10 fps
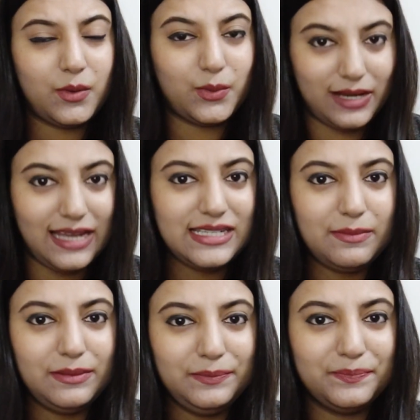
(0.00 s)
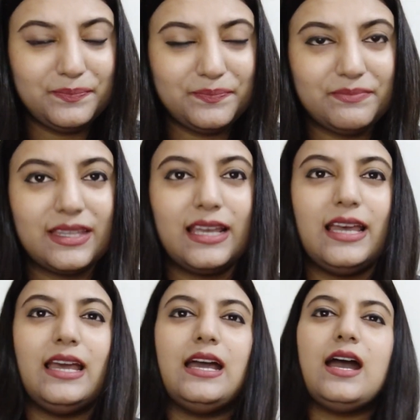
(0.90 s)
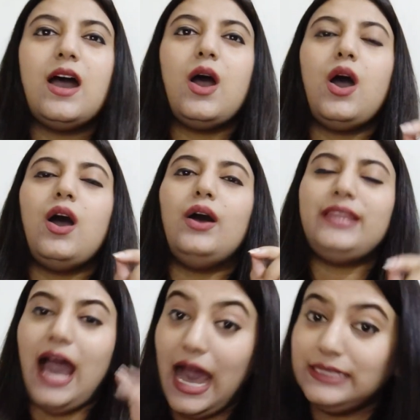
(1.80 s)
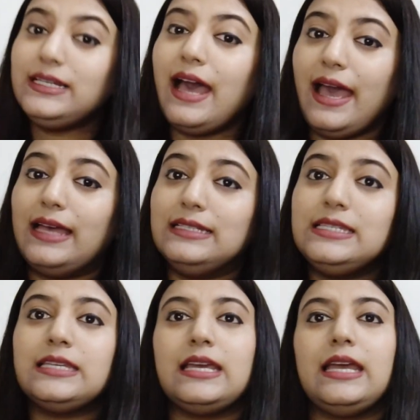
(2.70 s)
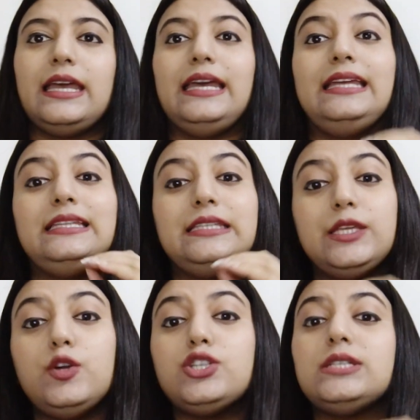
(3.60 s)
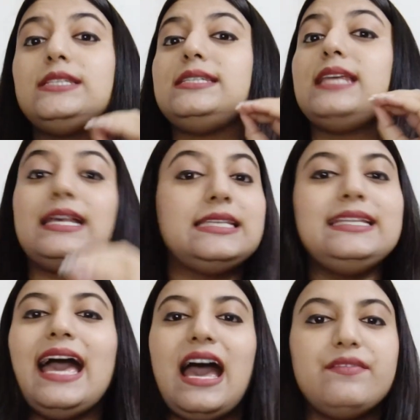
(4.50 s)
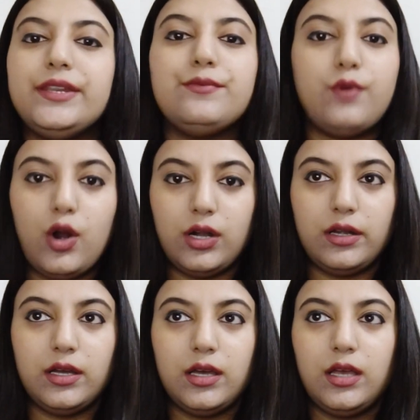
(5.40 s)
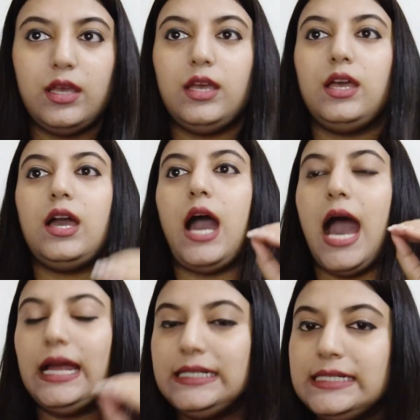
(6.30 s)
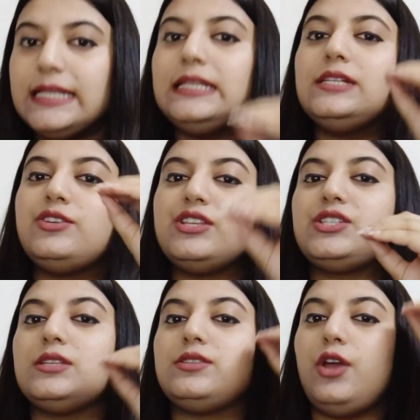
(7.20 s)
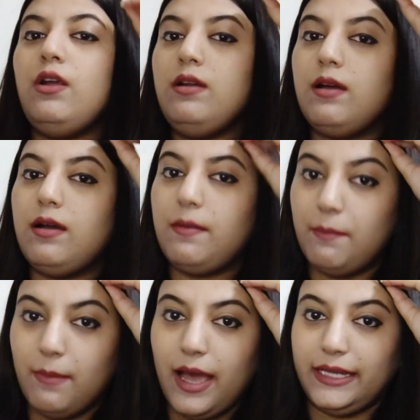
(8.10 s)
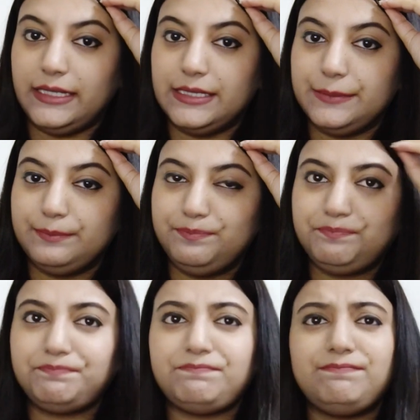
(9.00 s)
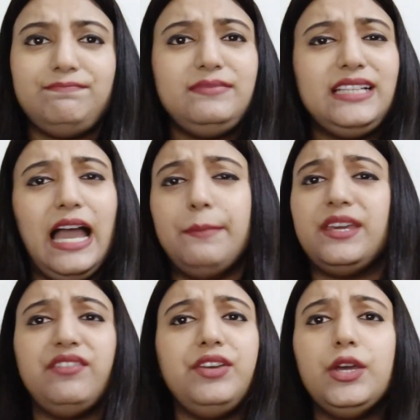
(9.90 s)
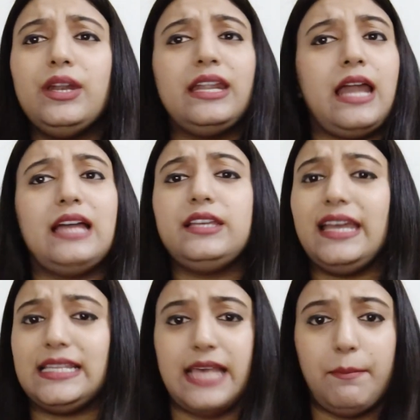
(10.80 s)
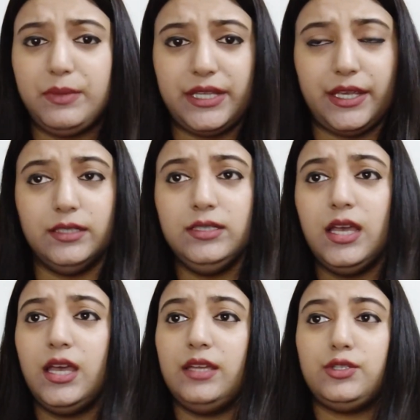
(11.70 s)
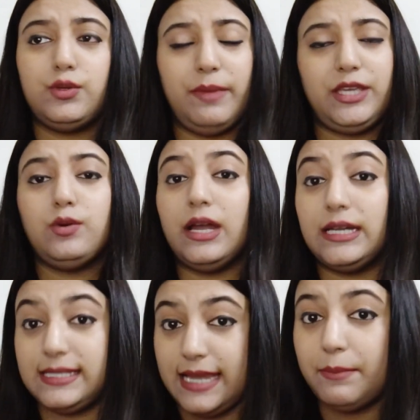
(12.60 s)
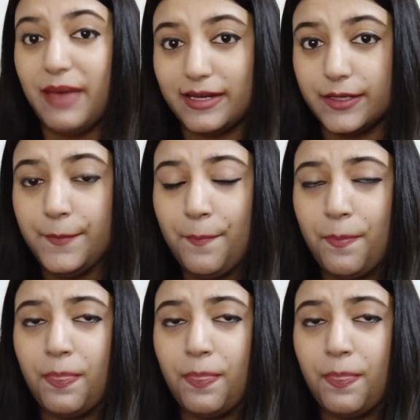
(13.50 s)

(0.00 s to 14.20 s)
Relatable? On the other hand, intuition doesn't have any word until it reaches your mind. I'm giving you another example here to make you understand better.